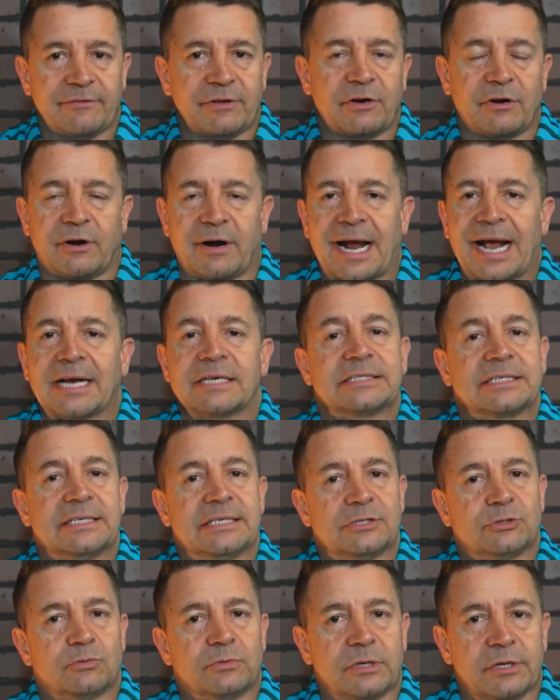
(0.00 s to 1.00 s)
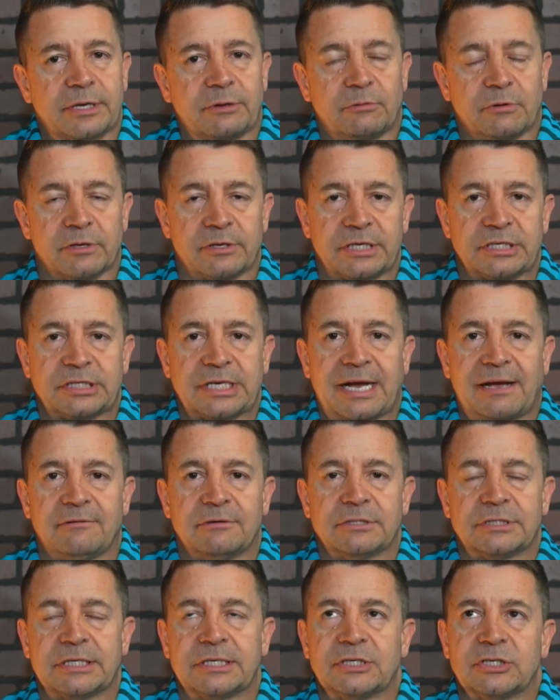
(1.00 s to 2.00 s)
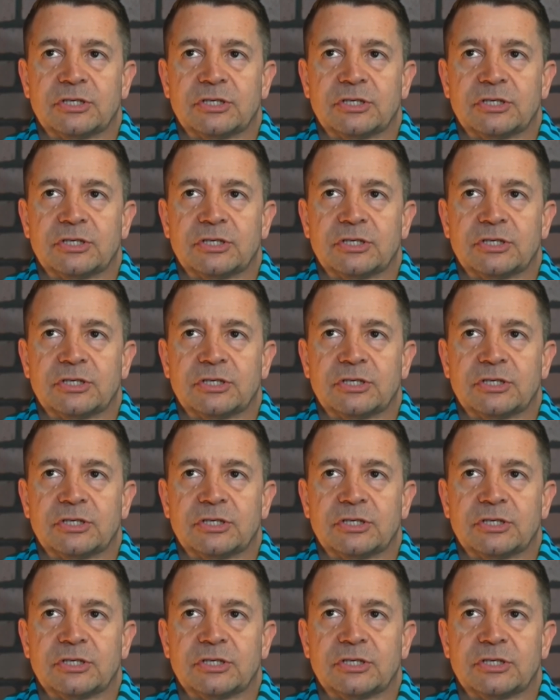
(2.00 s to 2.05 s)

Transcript: interaction is really really challenging.